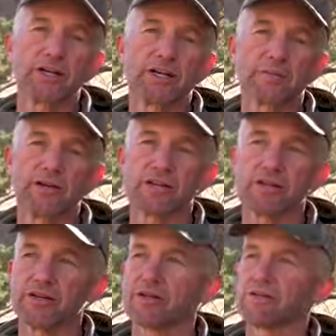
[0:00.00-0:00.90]
gutting
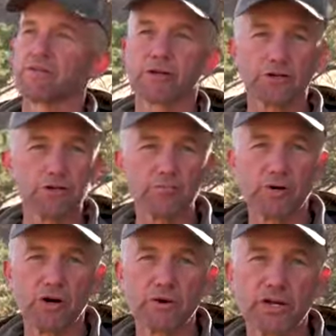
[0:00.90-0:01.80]
method, we're going to do
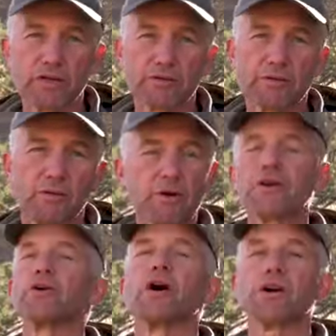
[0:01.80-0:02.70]
boning, we're
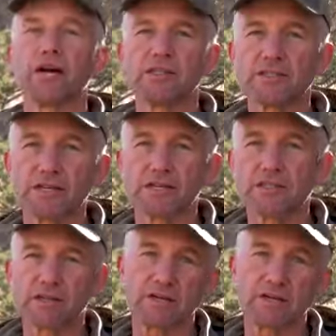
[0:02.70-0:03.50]
going to do all kinds of things.